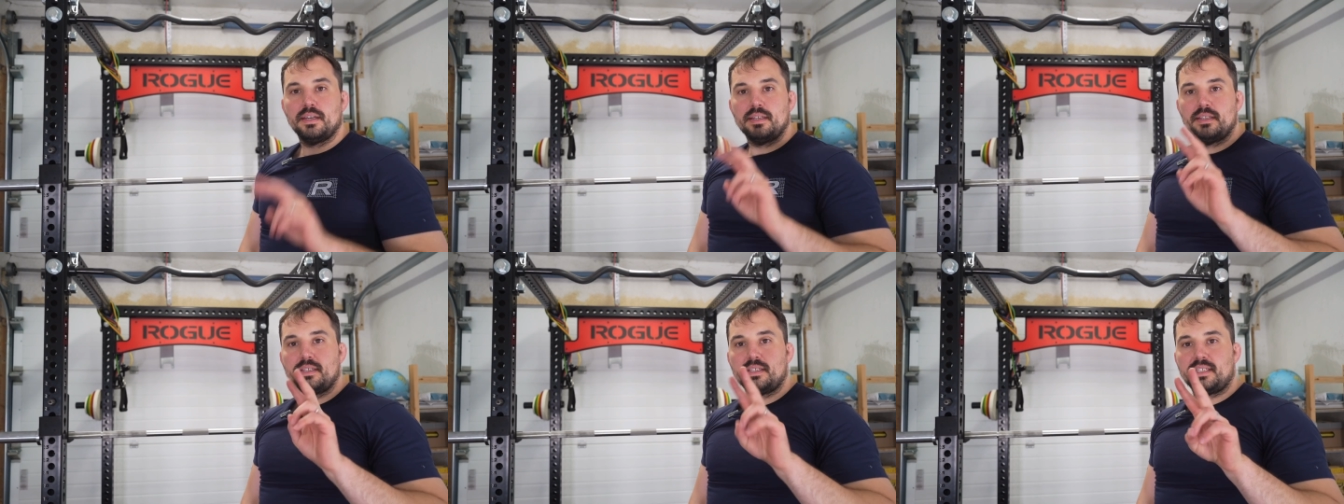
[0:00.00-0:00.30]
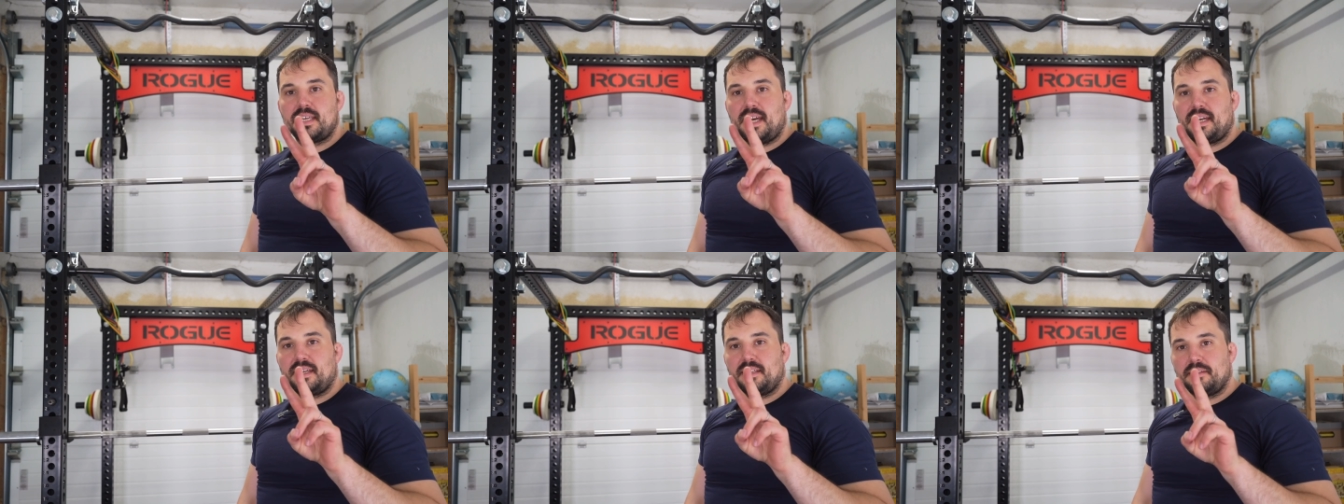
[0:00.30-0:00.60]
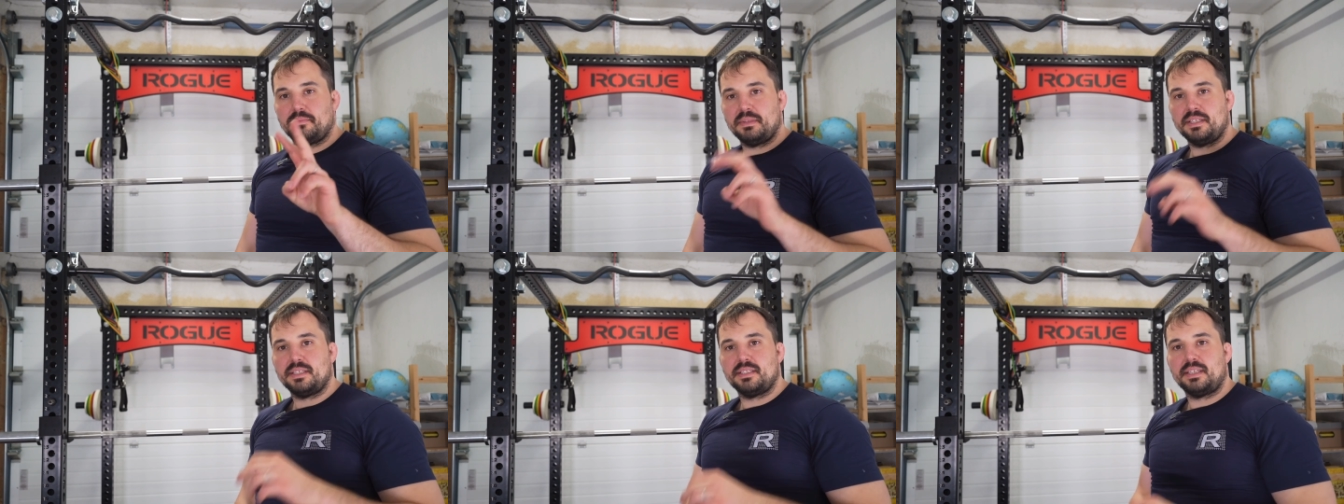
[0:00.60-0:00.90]

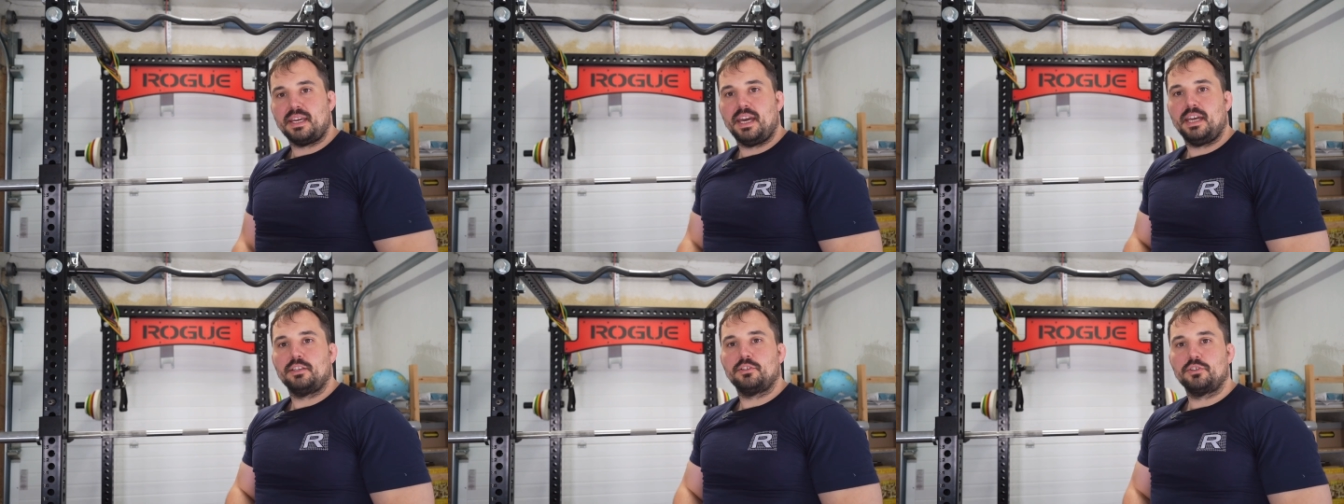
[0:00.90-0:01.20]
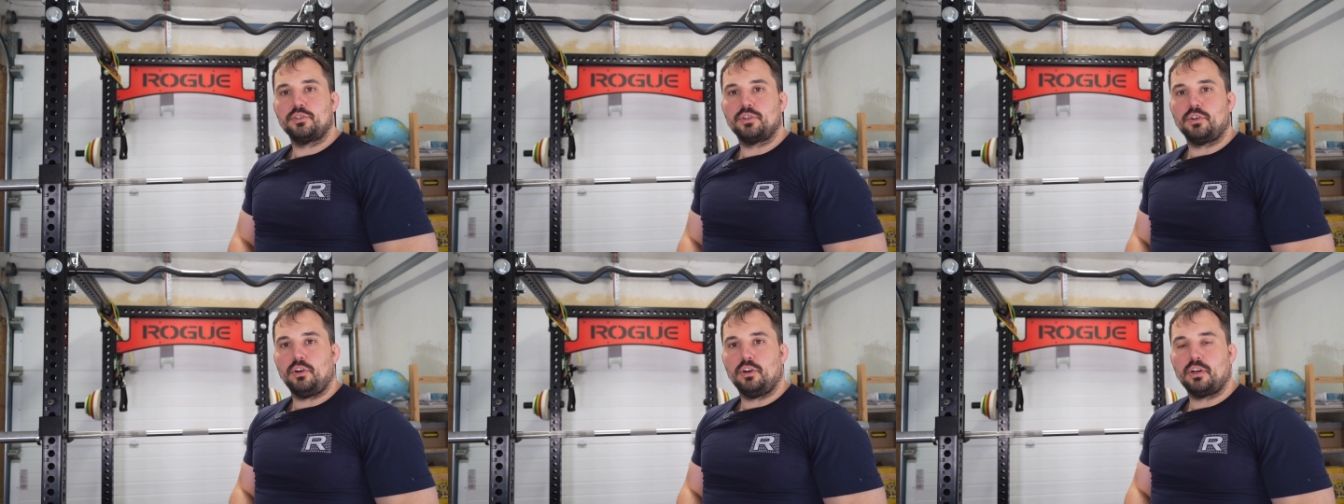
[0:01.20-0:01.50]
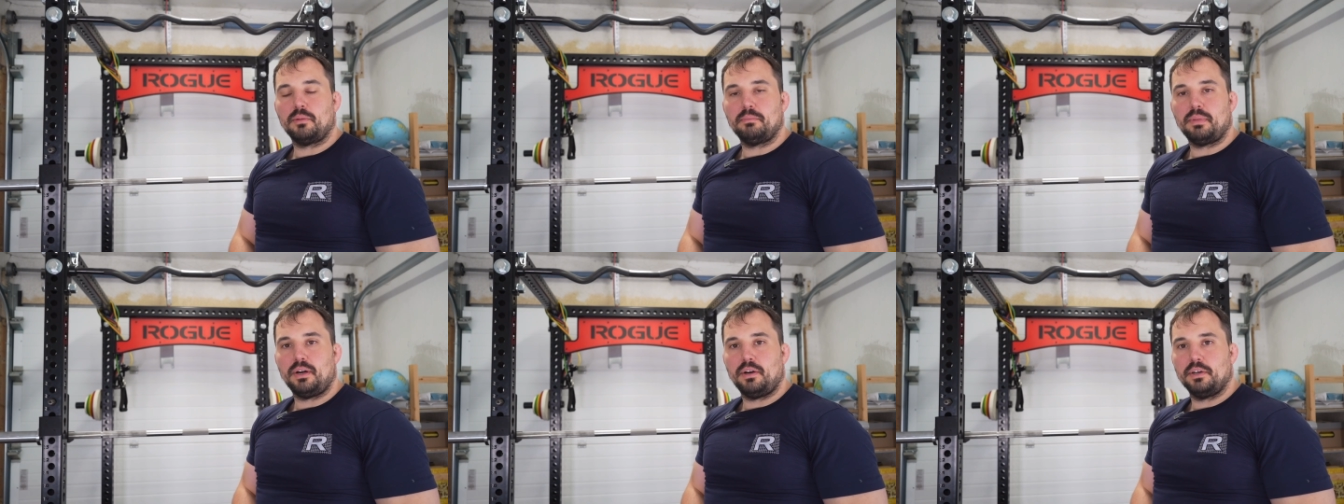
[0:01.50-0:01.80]
Second mistake to
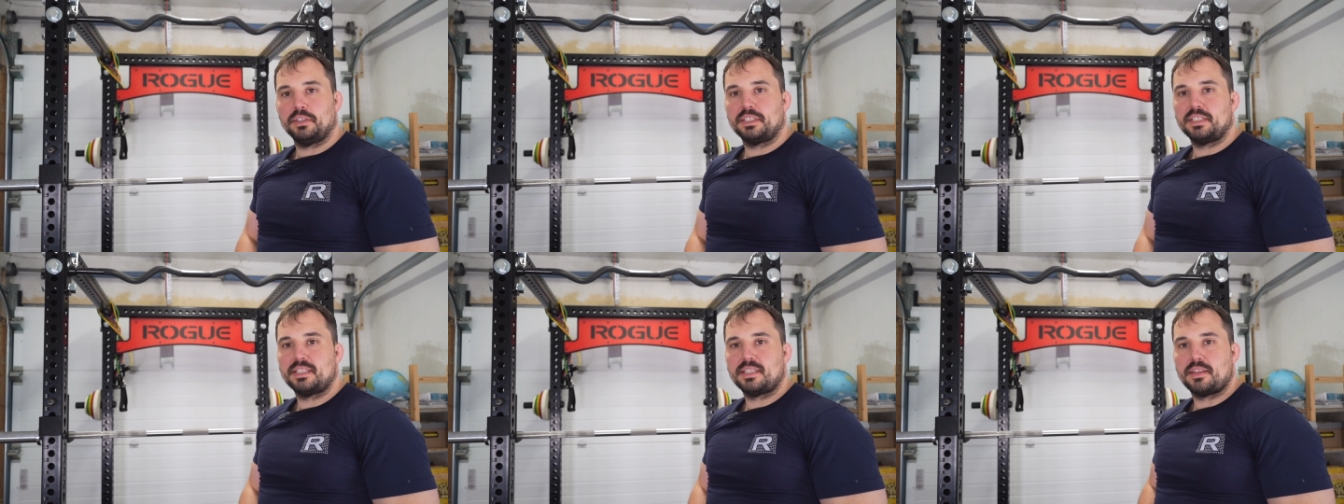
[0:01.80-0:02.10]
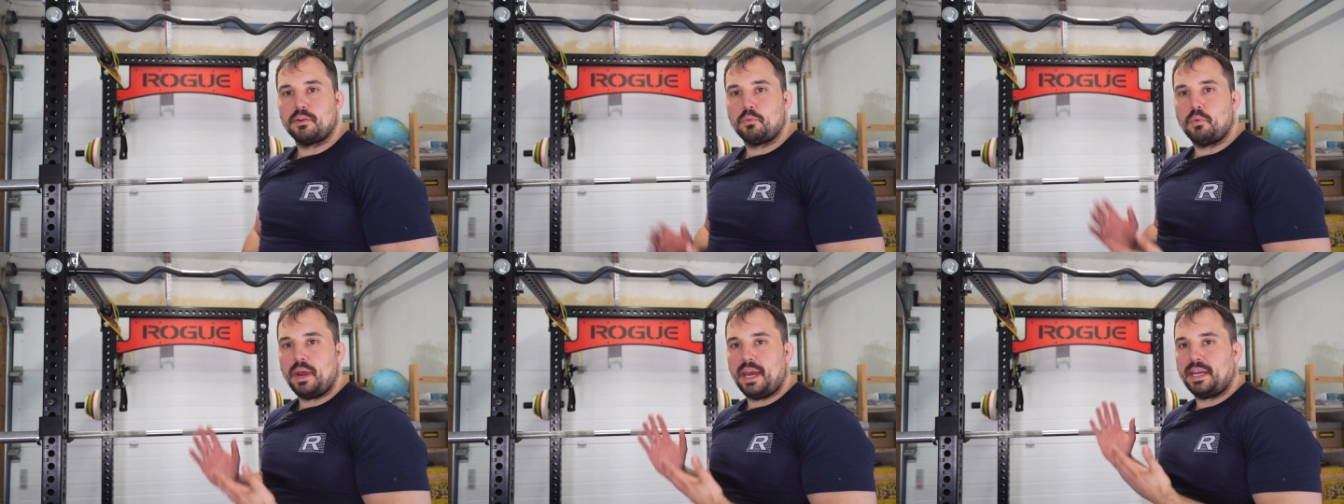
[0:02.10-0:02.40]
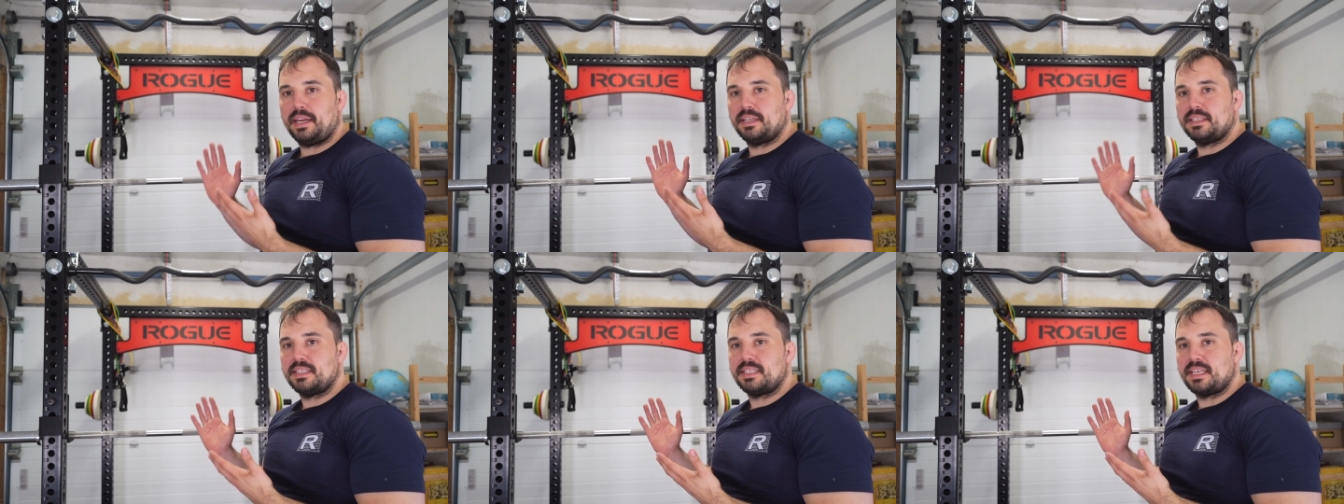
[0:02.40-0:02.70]
talk about is the
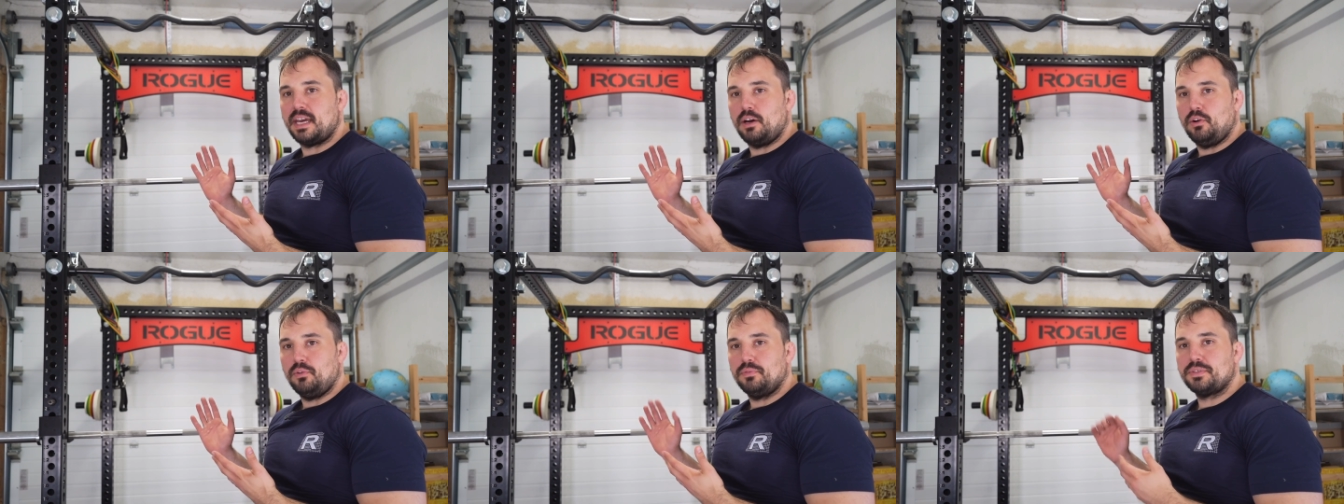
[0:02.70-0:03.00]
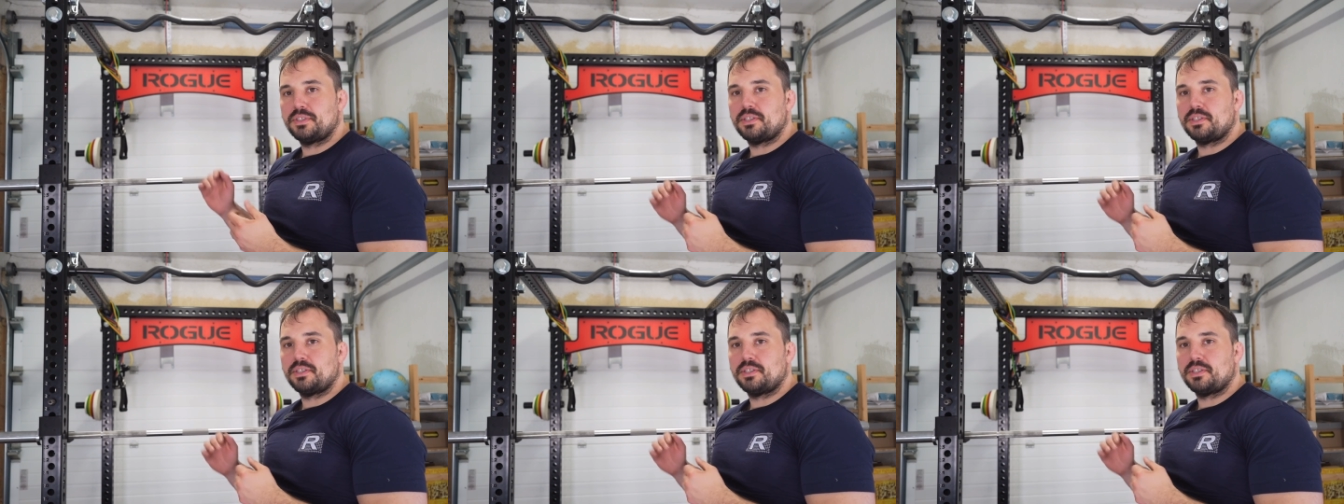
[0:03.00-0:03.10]
rack itself.